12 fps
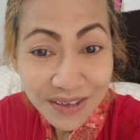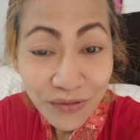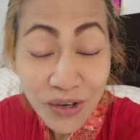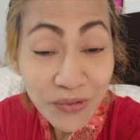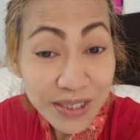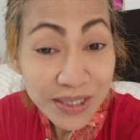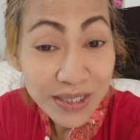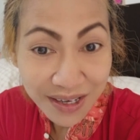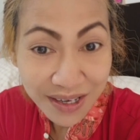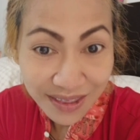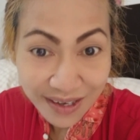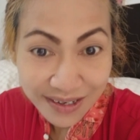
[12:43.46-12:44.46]
we
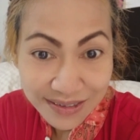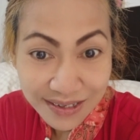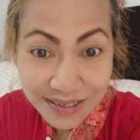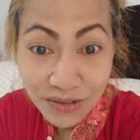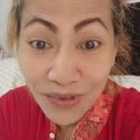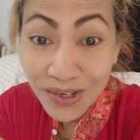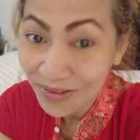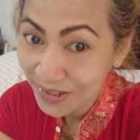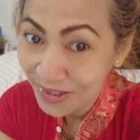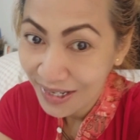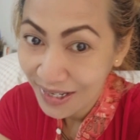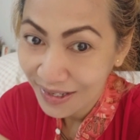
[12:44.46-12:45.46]
respect that and we
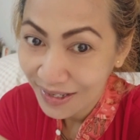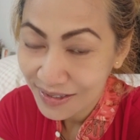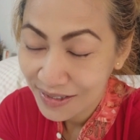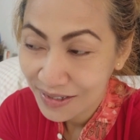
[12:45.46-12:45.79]
understand it.